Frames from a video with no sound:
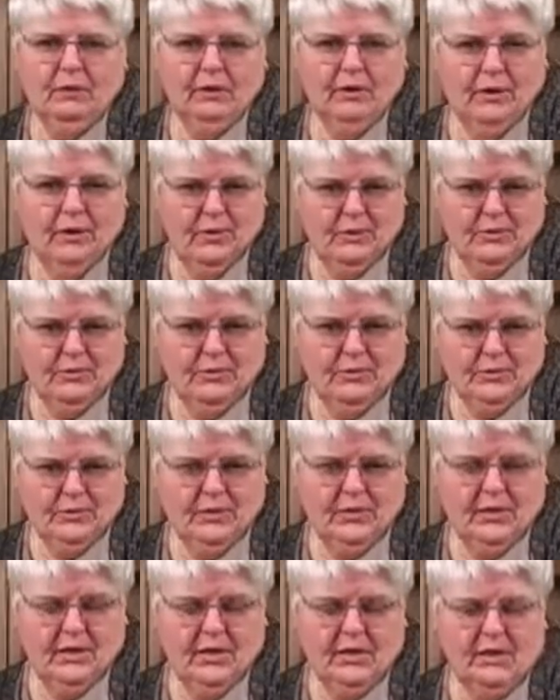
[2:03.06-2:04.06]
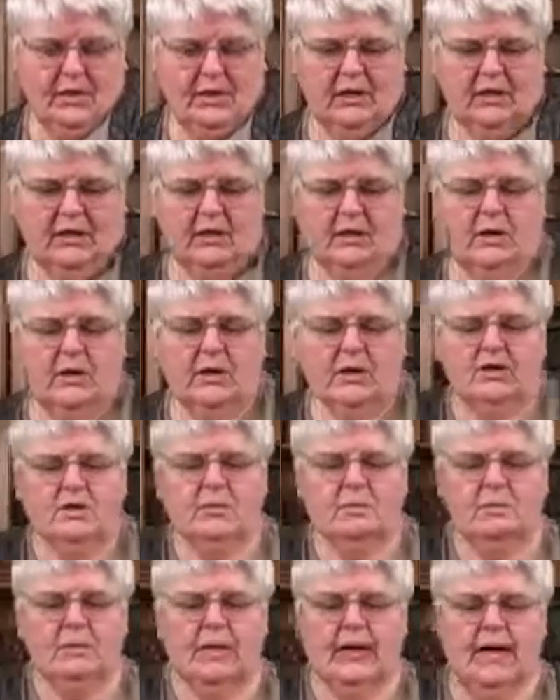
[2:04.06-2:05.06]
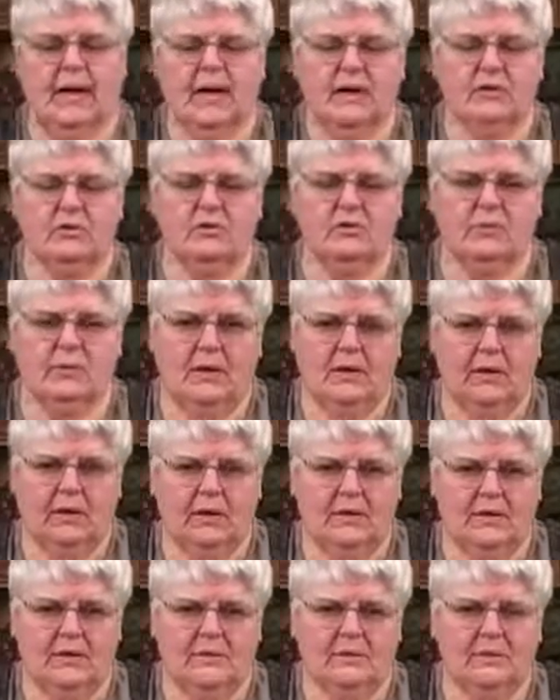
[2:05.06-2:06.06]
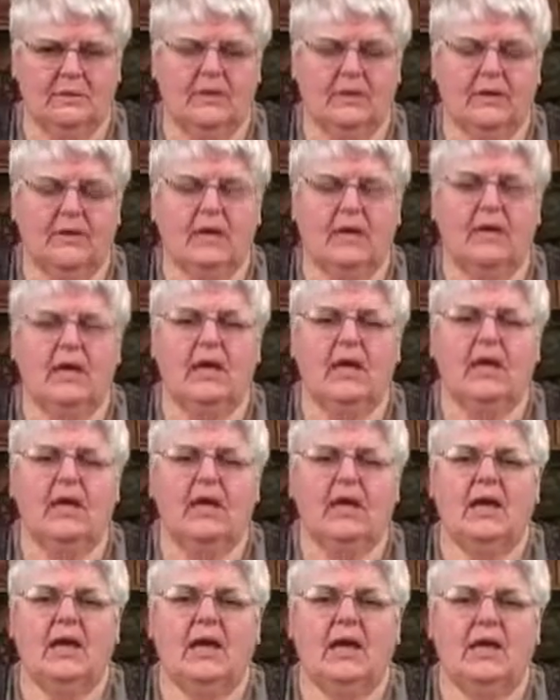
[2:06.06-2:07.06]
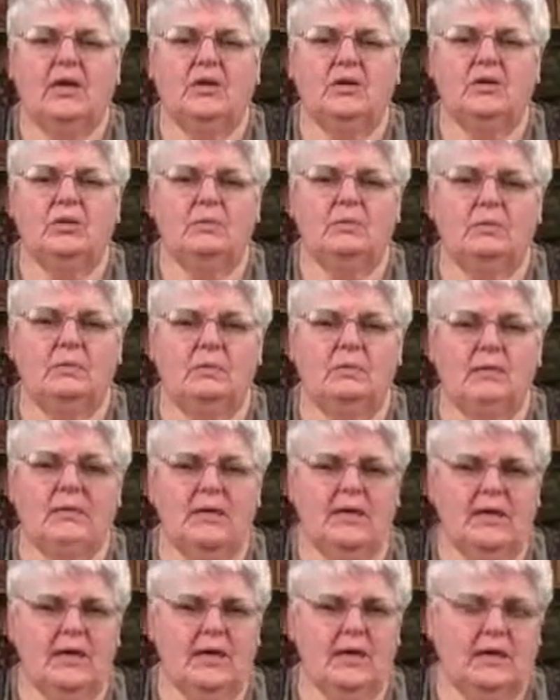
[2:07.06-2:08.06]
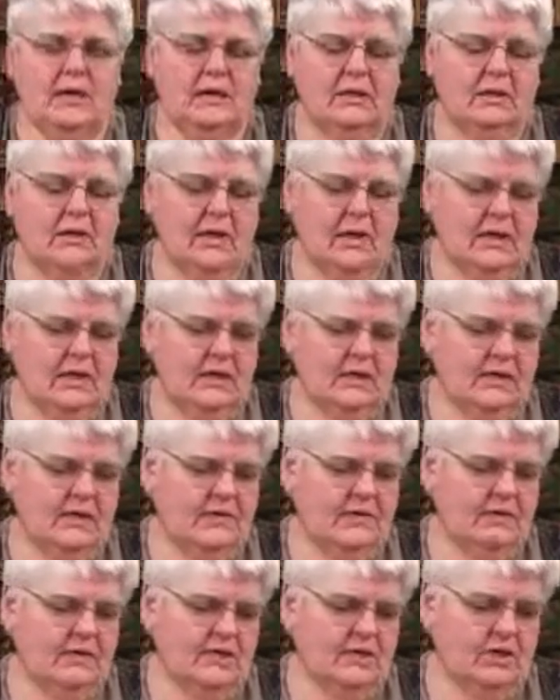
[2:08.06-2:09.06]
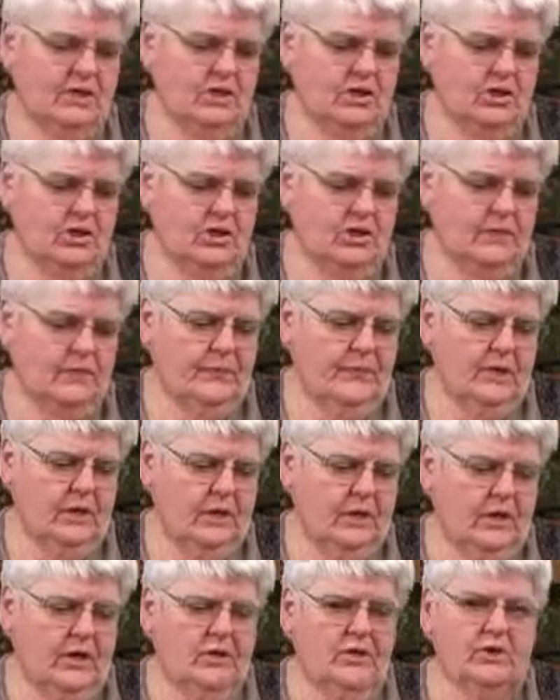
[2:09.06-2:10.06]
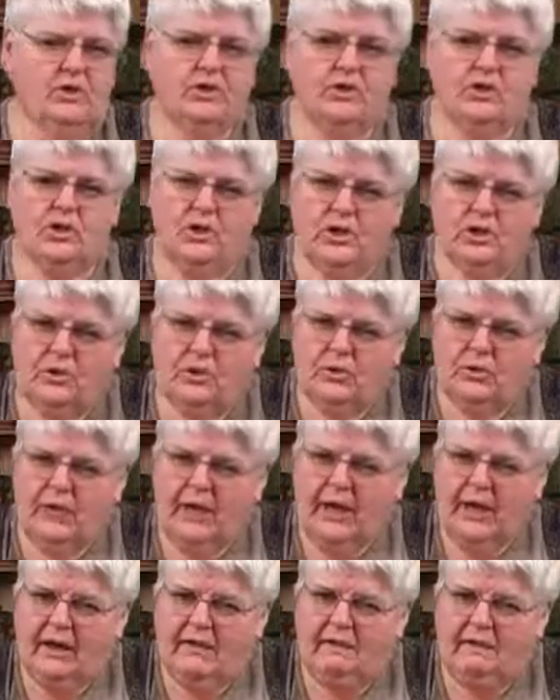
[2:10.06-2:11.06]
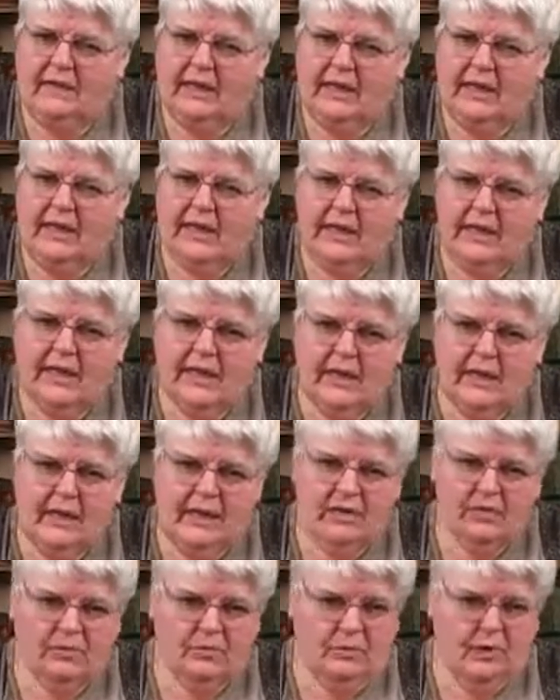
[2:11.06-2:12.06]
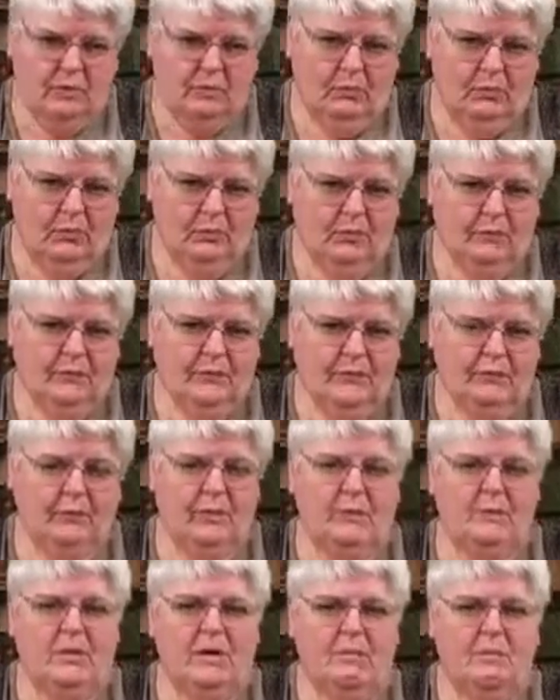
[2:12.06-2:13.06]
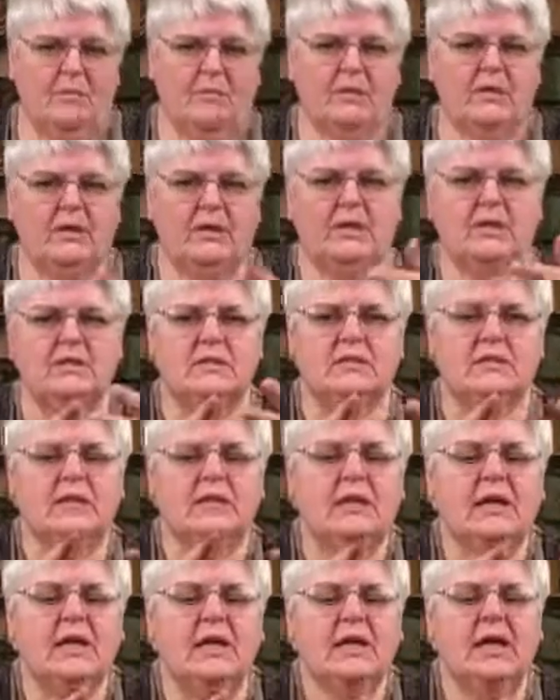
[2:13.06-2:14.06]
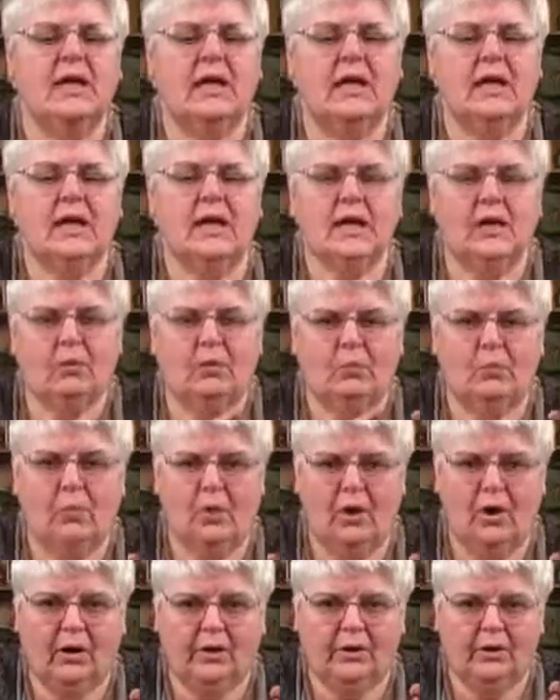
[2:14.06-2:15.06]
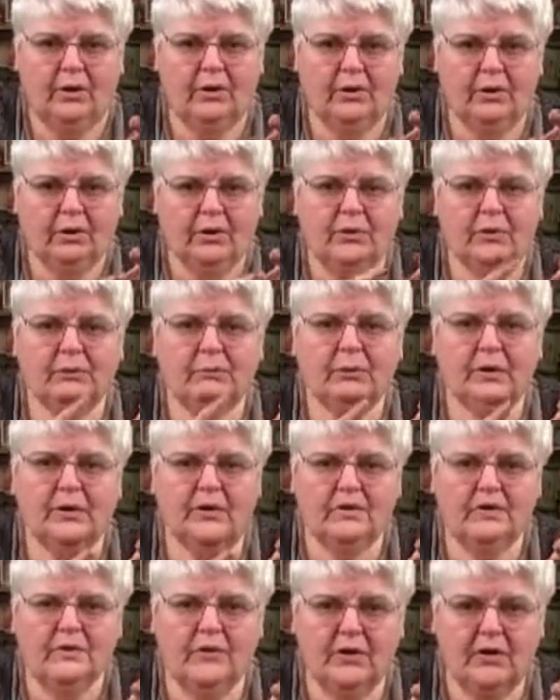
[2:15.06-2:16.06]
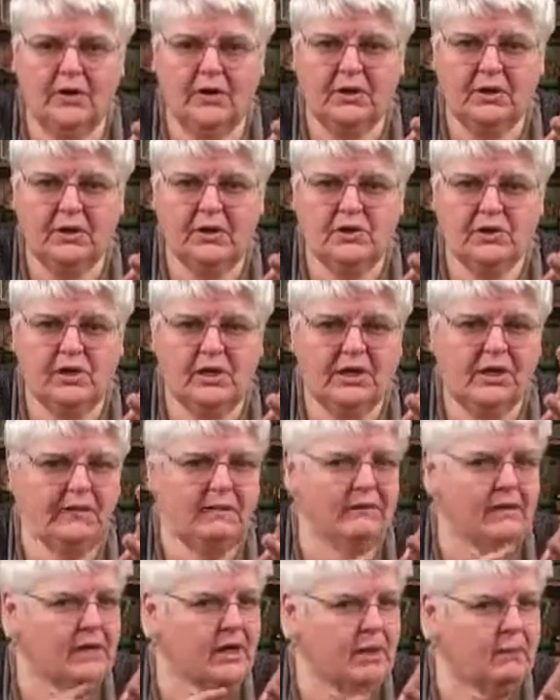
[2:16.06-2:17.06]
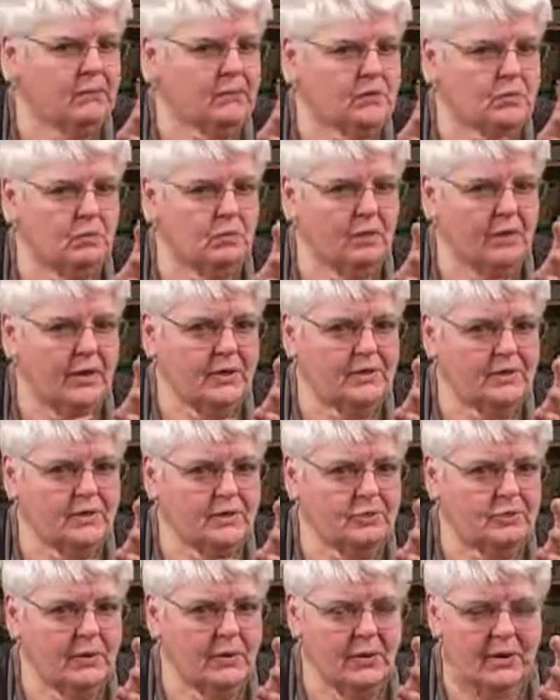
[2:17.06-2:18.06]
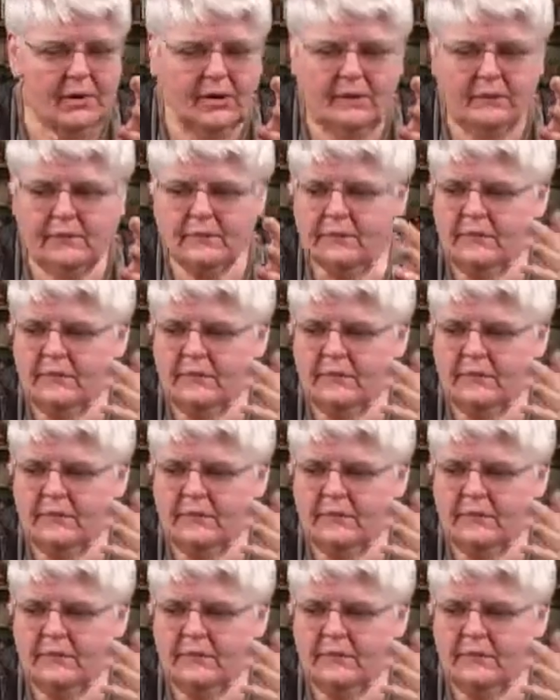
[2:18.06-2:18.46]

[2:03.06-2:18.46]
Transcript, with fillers: coat on a large black tray, uh, you will be getting a nice finish. Should you have any trouble, remember this, water plus varnish, even up to one to one,